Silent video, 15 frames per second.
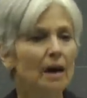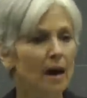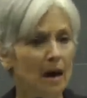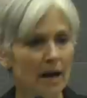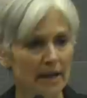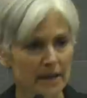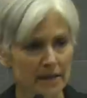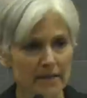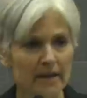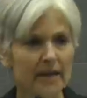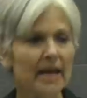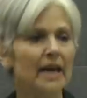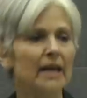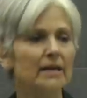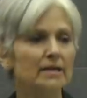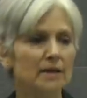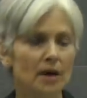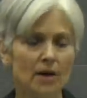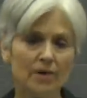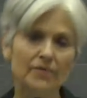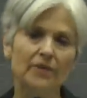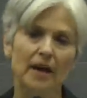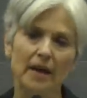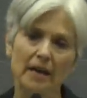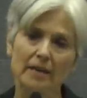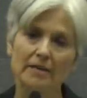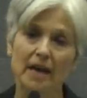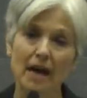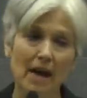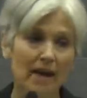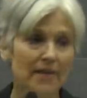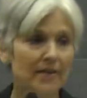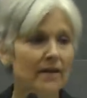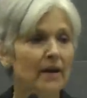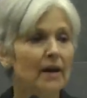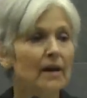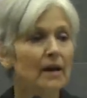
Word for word: uh, in the case of a death